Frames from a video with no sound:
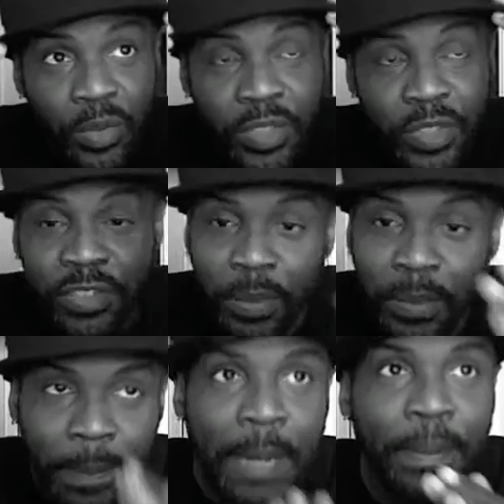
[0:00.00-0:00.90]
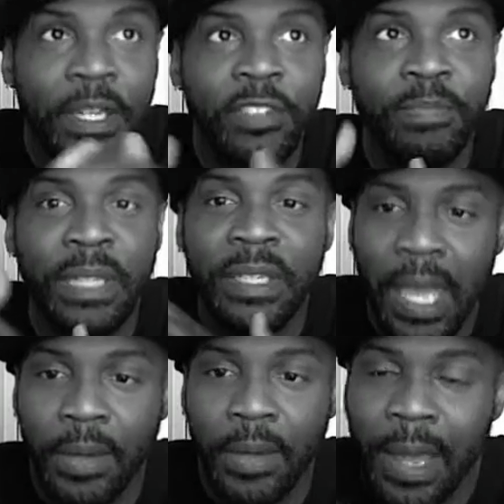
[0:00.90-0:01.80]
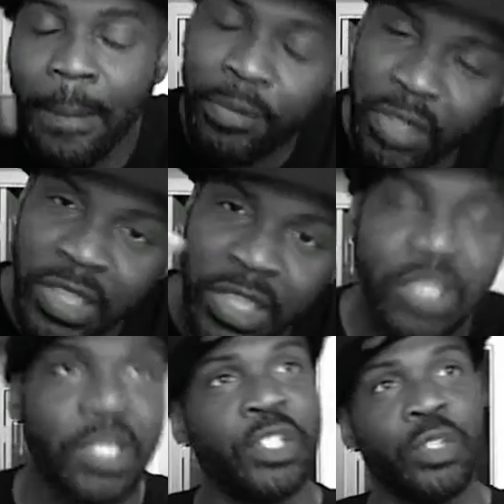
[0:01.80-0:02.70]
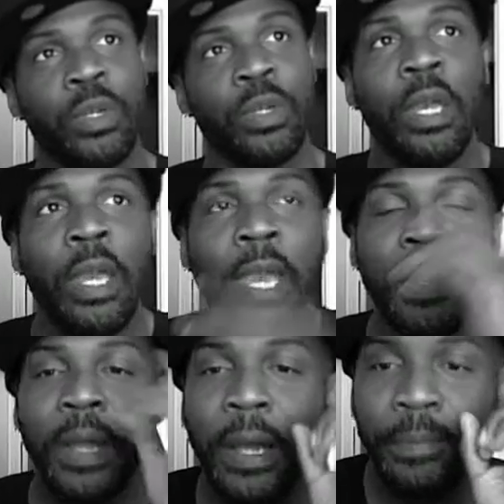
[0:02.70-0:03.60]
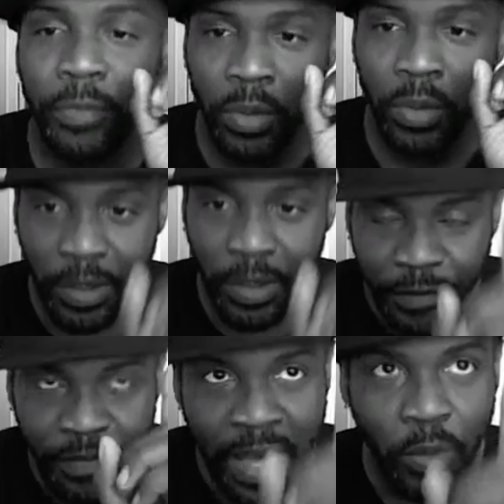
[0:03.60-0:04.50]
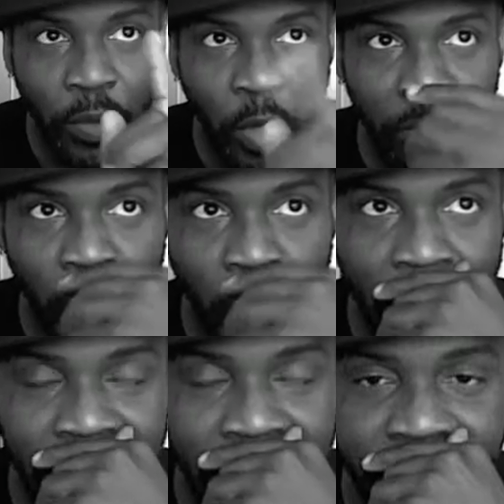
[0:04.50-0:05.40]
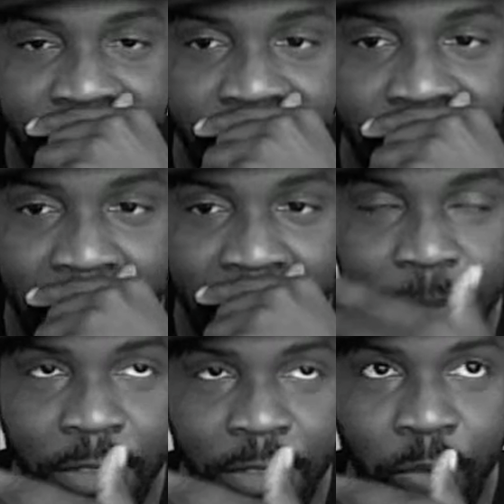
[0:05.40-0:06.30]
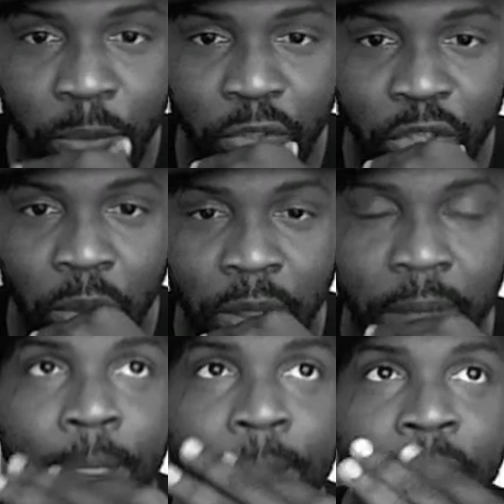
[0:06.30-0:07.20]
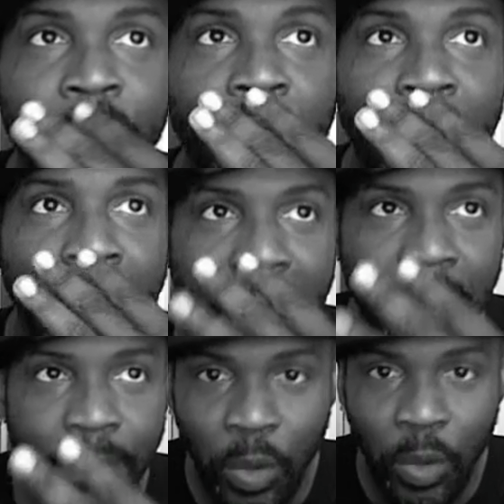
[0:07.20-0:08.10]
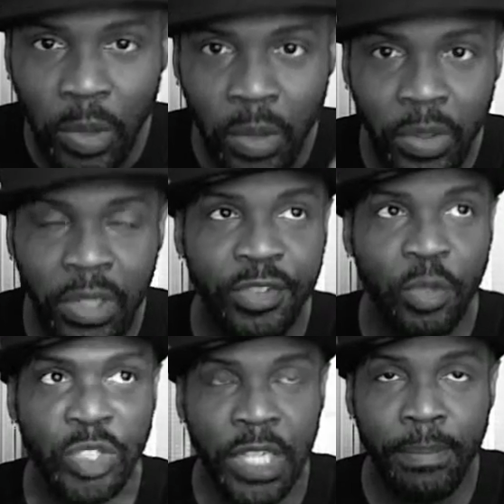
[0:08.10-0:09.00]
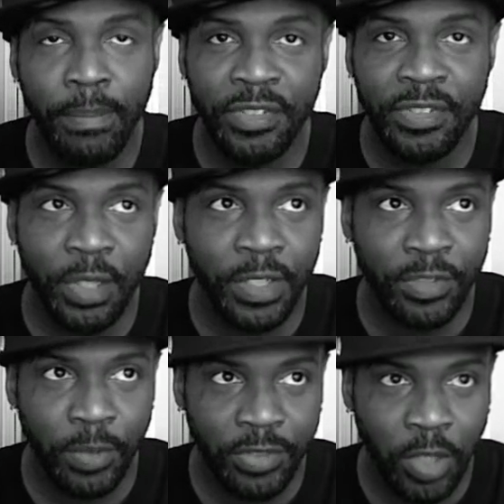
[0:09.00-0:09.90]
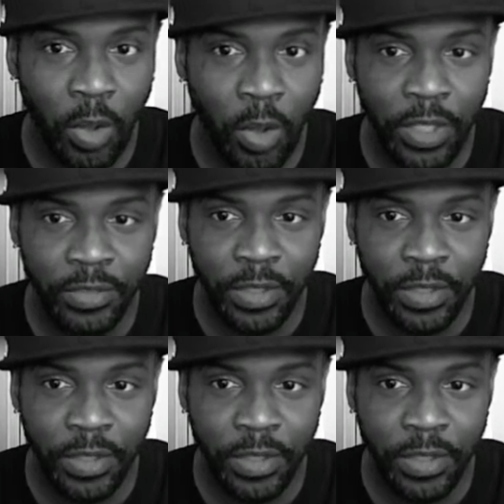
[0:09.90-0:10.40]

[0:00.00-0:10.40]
you know, just so many people that's been down, and I appreciate you. And um, on, the, on the final note, before I end this, this I'm gonna keep this real, real short. I am no longer associating myself as, as cold as,